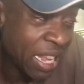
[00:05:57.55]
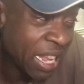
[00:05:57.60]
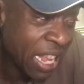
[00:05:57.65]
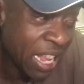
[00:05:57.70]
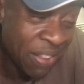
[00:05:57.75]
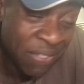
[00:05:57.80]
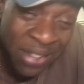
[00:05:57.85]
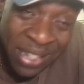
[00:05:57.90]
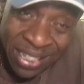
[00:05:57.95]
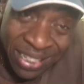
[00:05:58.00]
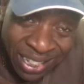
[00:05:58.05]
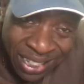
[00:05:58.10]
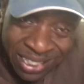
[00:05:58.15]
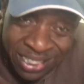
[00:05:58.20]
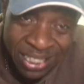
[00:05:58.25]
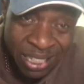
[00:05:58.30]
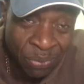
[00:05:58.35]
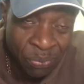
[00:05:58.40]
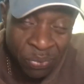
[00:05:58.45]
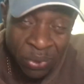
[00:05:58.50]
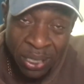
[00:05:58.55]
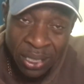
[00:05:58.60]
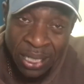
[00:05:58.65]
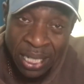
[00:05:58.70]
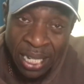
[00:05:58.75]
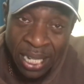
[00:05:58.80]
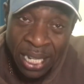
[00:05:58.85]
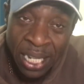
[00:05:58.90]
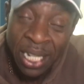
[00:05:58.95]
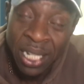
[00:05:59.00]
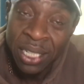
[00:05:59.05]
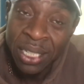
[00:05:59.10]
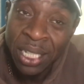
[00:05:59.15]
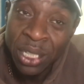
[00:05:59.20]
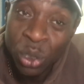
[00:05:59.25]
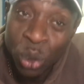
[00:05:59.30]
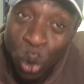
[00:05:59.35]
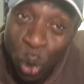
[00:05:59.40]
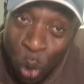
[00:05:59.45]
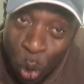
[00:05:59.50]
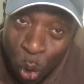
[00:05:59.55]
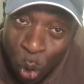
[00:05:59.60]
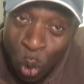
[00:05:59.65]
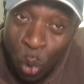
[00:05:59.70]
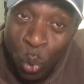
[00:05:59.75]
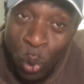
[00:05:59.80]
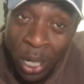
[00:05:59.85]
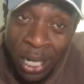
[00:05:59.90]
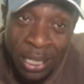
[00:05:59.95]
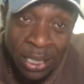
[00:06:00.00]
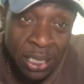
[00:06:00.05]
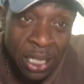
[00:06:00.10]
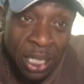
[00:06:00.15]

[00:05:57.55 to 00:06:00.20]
if he does something, yeah, there's always